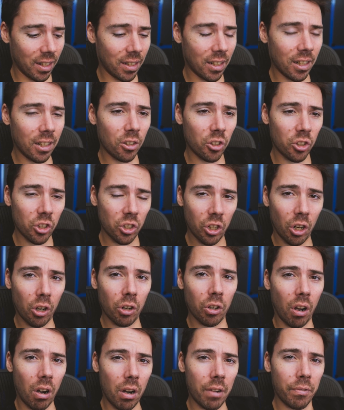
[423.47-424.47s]
I did
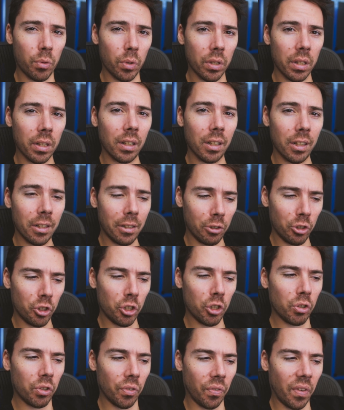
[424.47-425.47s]
start off with a little
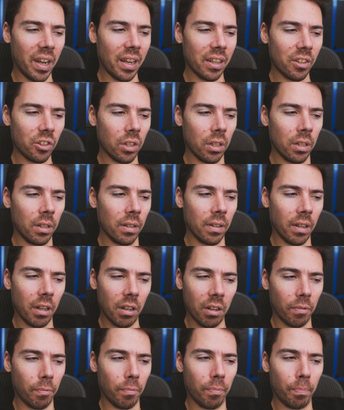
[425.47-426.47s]
juice fast
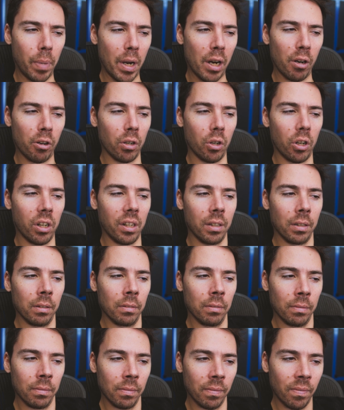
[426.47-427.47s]
out of paranoia,
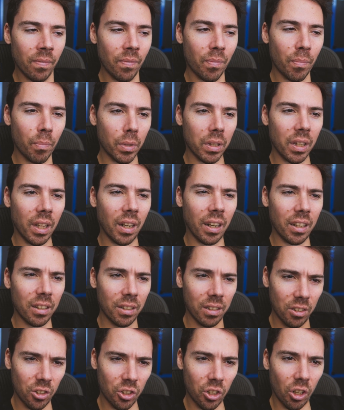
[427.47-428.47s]
but then
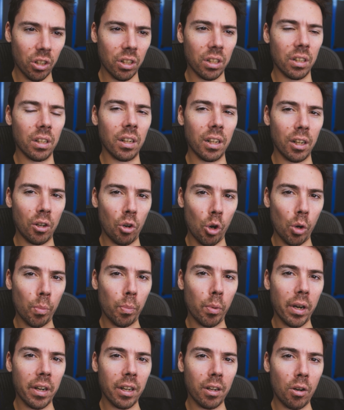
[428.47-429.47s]
I started
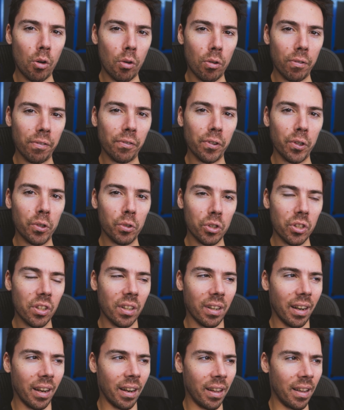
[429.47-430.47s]
incorporating whole fruits,
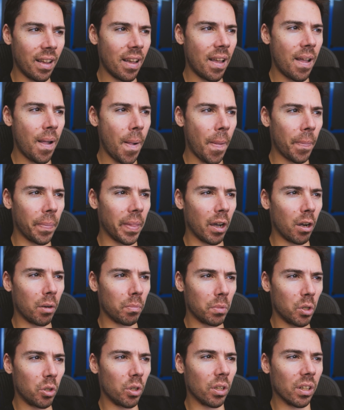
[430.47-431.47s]
and now
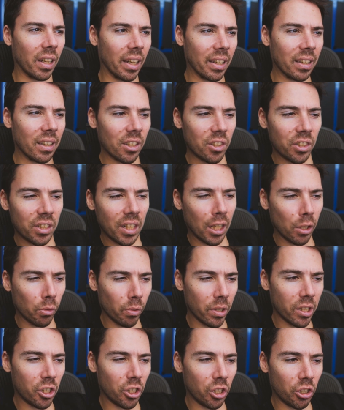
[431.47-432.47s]
I'm doing like the
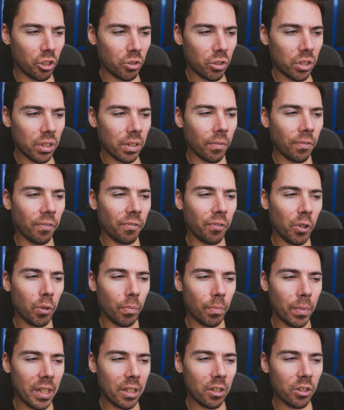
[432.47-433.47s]
celery juice, some
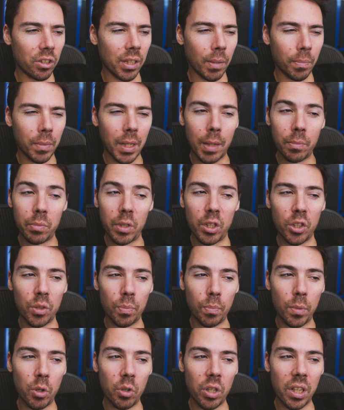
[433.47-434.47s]
fruit meal, sometimes a
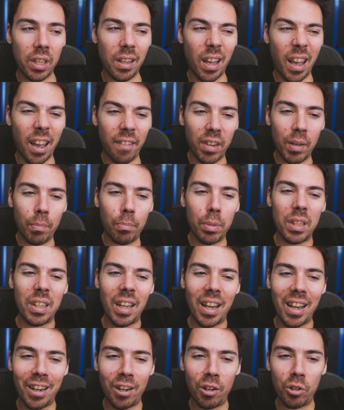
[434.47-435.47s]
smoothie, having
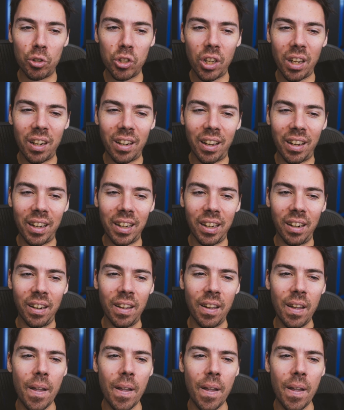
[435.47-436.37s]
potatoes at night,